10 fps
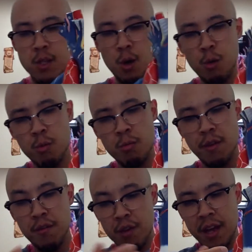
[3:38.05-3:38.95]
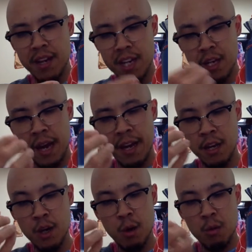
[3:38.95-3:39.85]
so if you get it to kind of
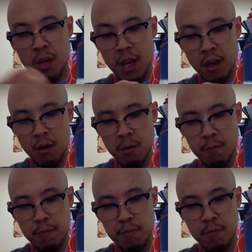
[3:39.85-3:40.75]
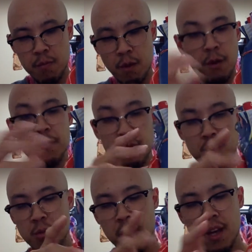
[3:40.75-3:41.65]
go here, or if
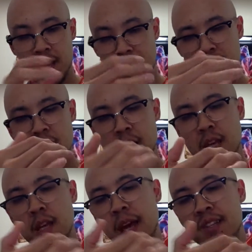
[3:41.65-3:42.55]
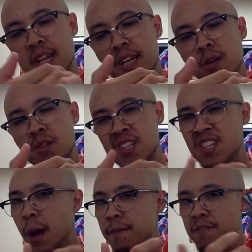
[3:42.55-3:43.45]
you get the SA node to
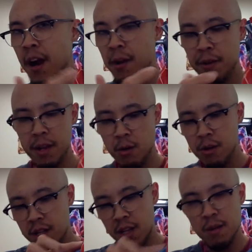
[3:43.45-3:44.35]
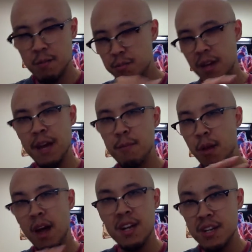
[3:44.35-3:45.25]
stop firing or kind of
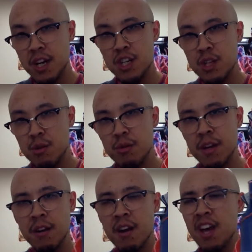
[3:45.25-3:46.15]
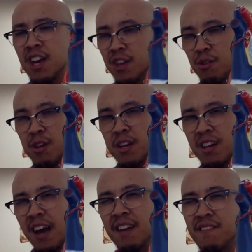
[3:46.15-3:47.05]
block conduction through here, you can
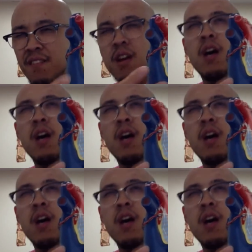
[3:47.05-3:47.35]
kind of